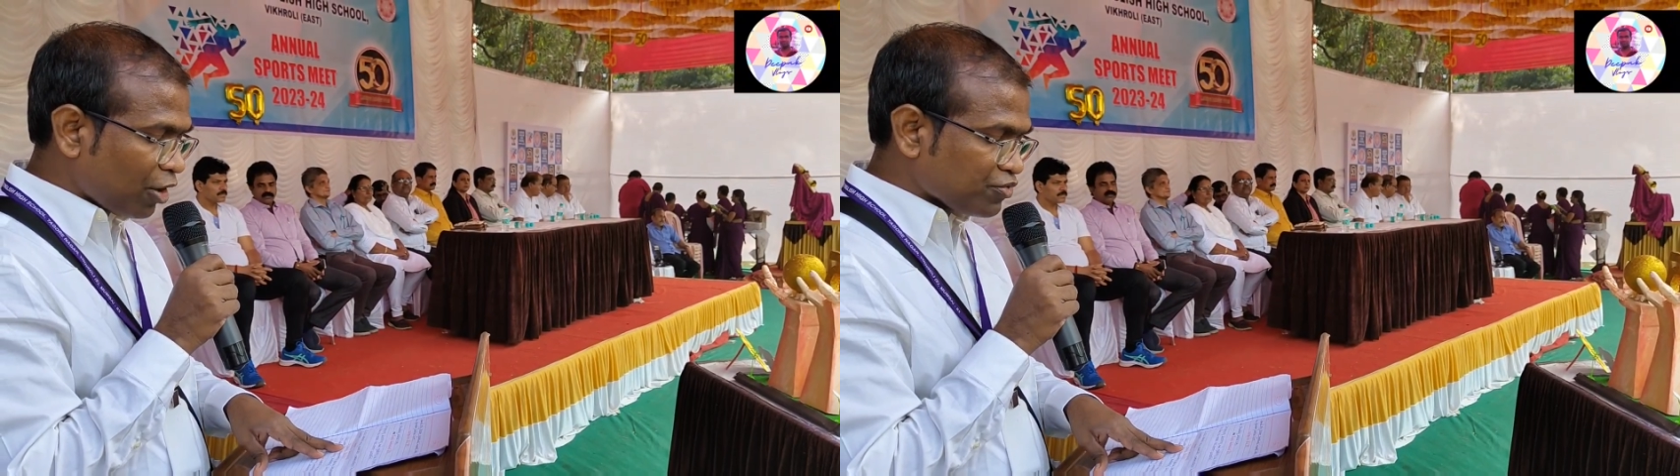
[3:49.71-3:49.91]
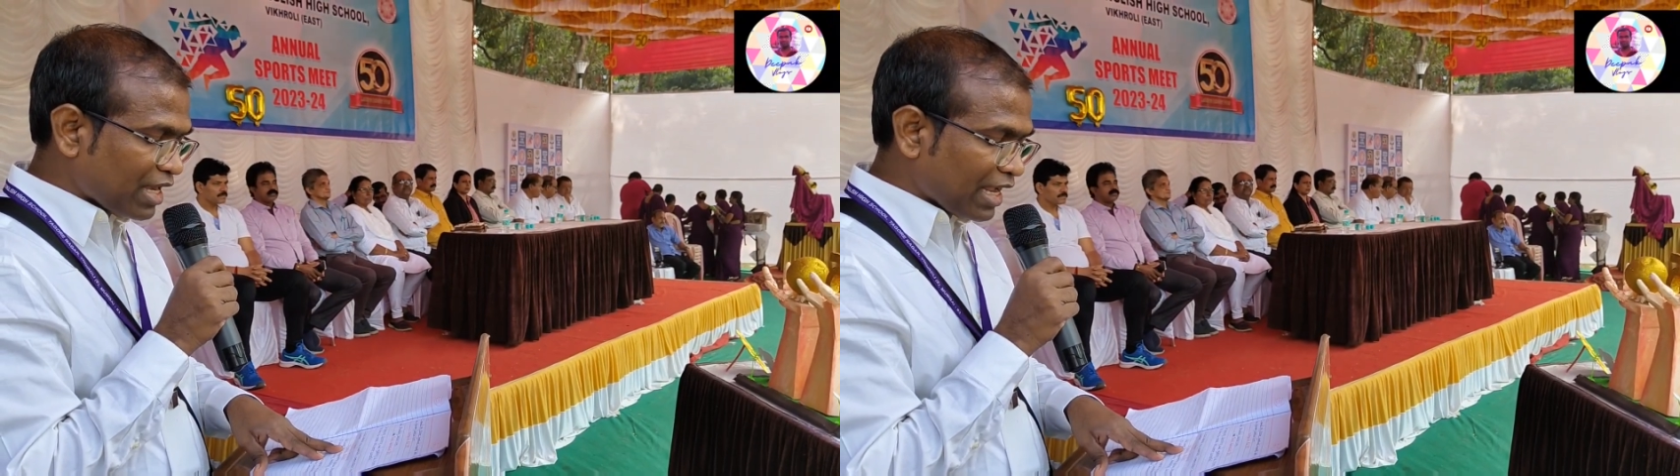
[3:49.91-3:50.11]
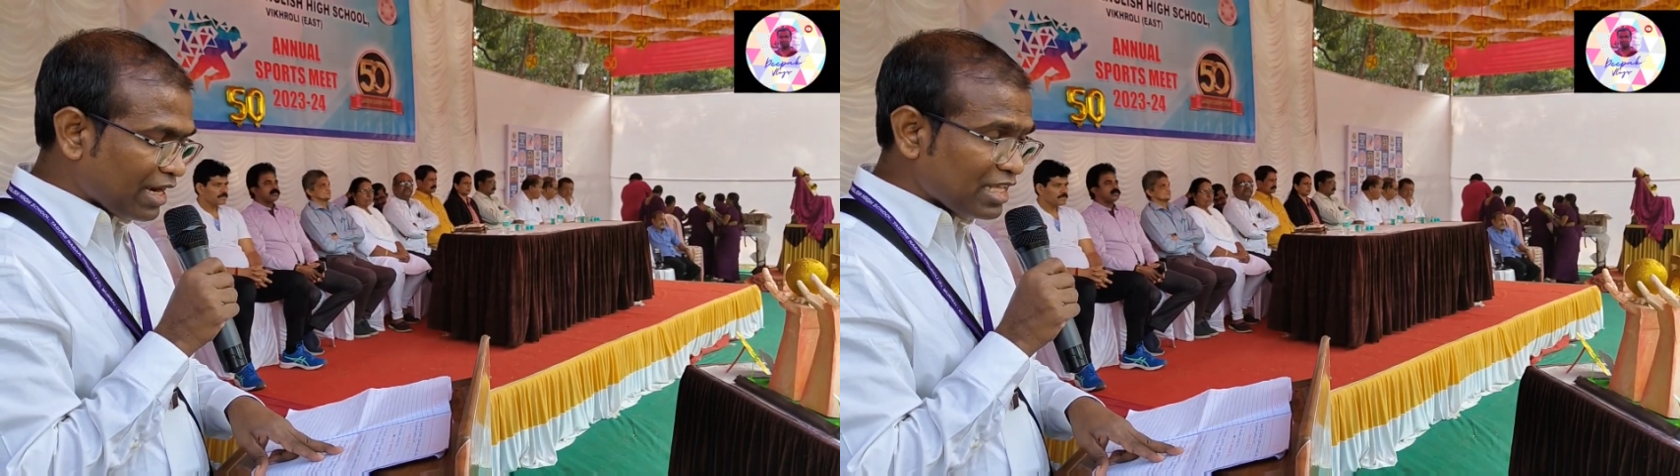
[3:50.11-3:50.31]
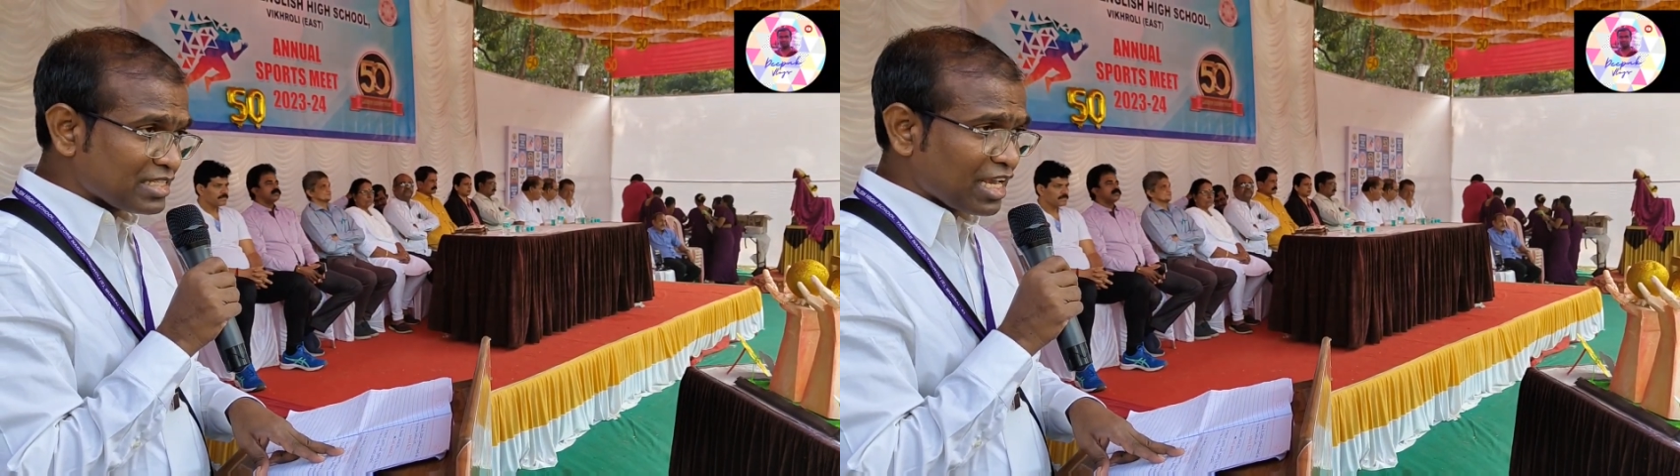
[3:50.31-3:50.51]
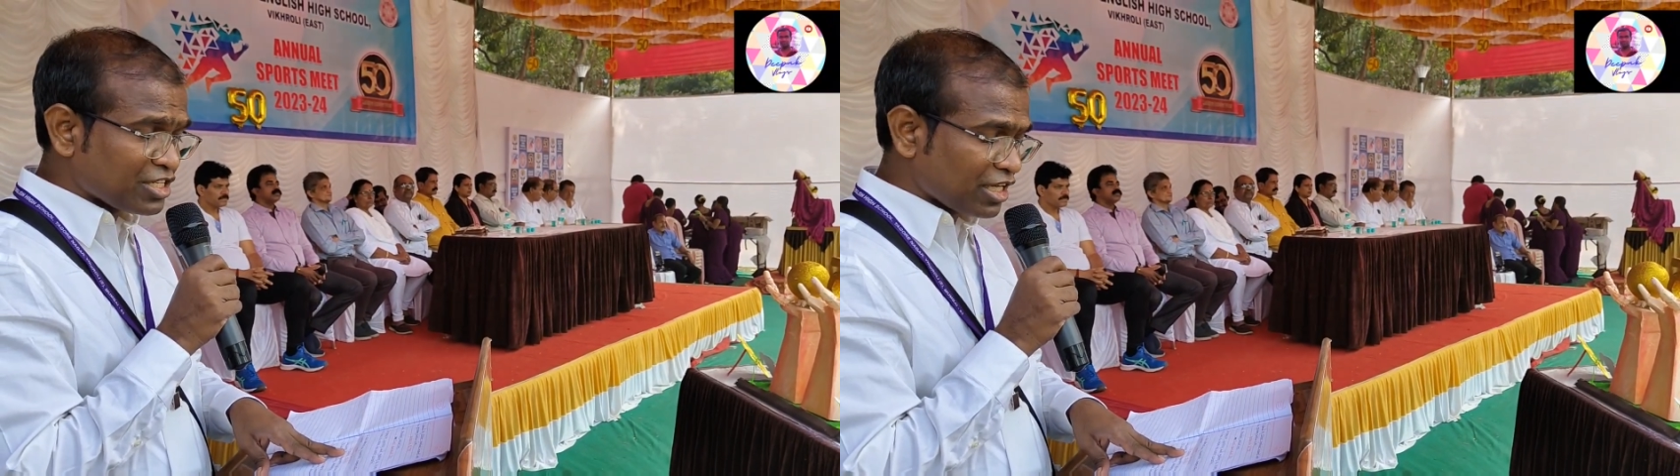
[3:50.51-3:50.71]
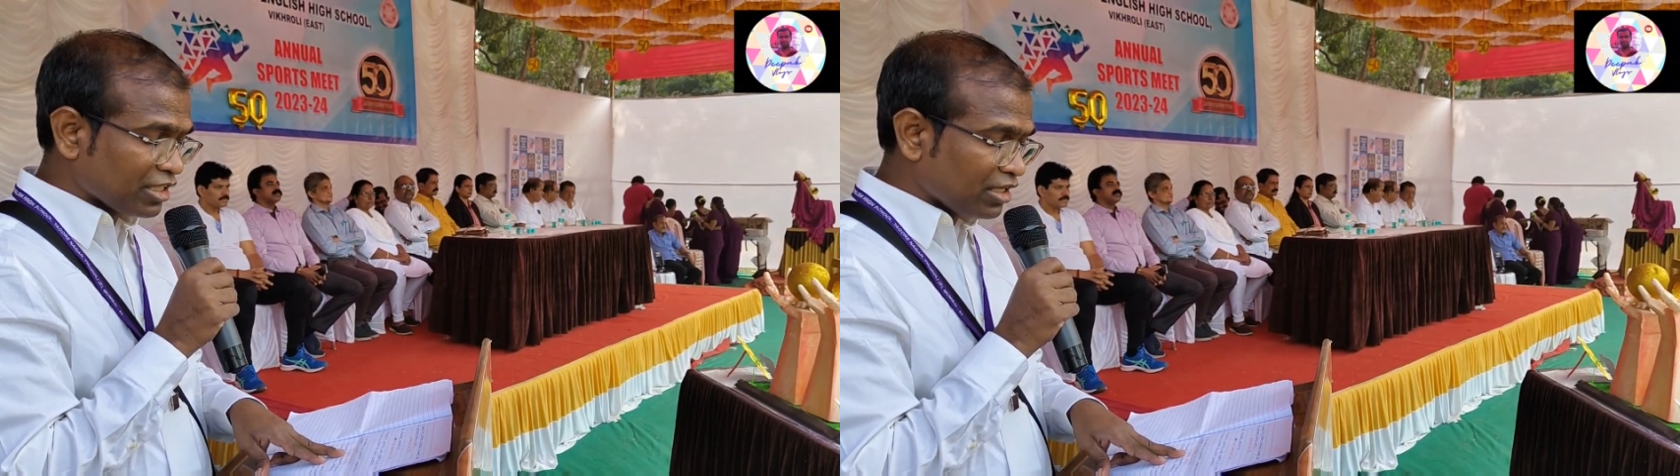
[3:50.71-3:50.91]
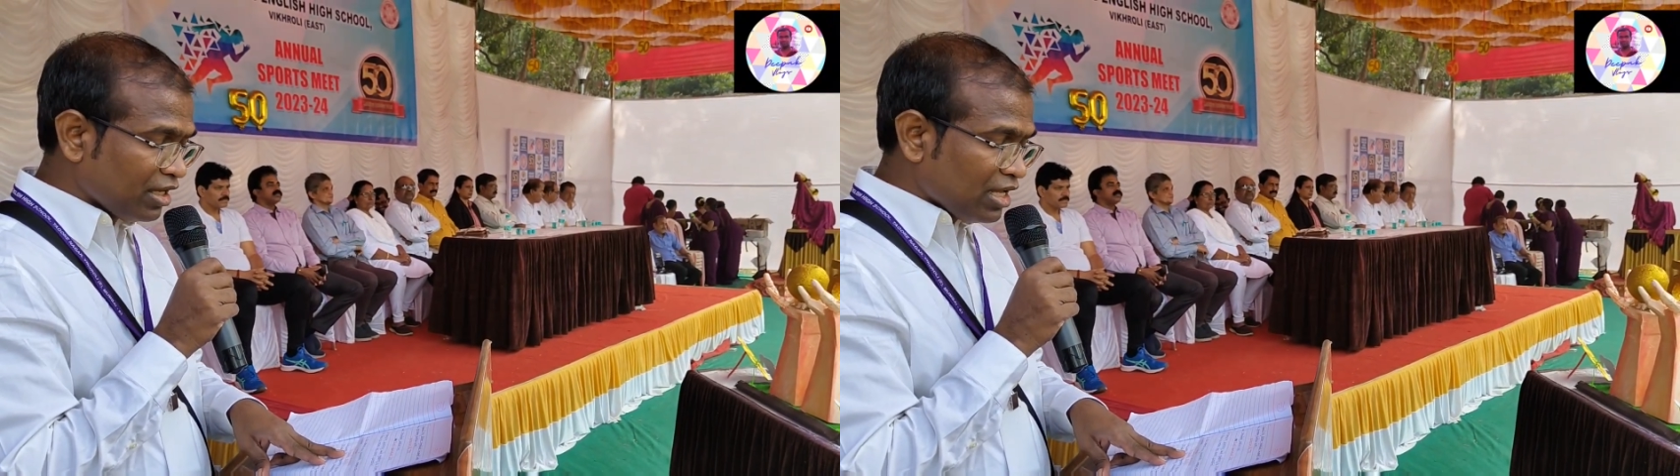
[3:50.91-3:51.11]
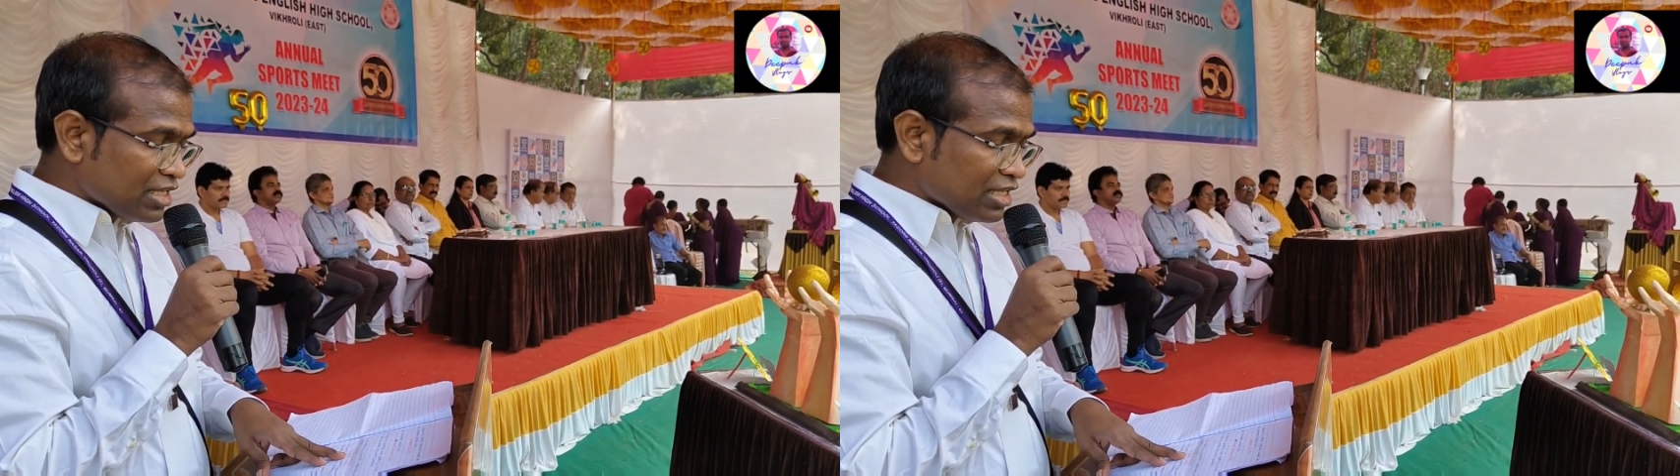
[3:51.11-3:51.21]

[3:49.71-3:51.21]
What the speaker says: from secondary section